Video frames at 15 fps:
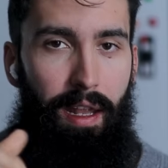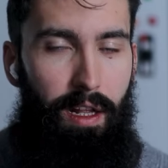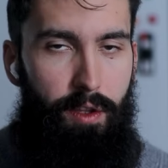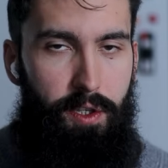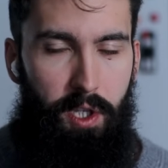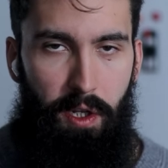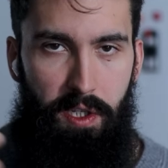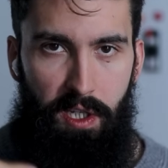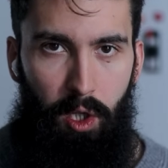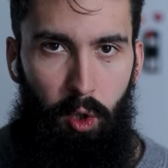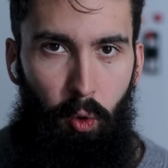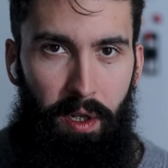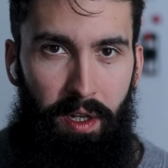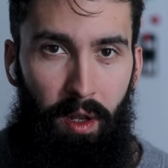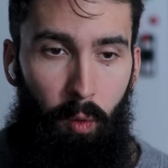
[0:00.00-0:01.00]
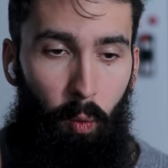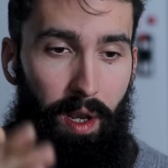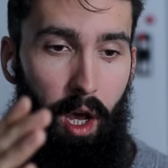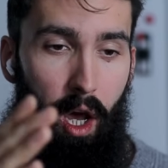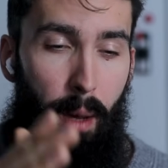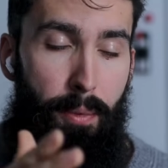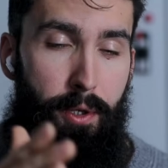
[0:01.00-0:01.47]
and in the studies included,
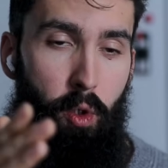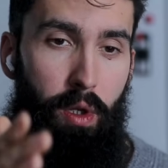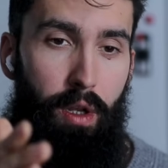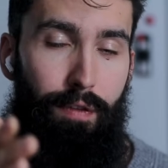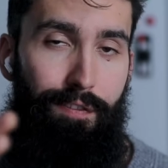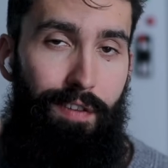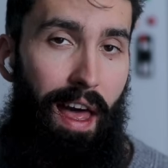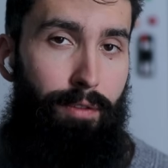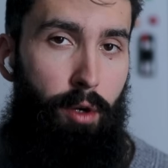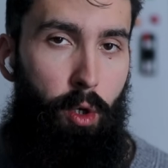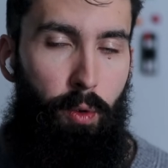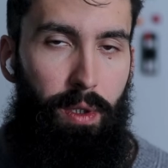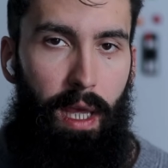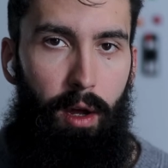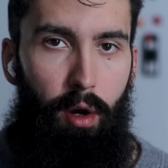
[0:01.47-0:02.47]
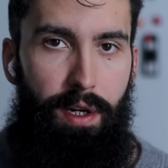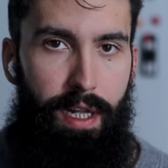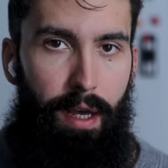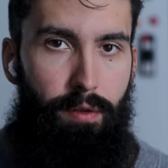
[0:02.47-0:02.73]
when up to a 500 calorie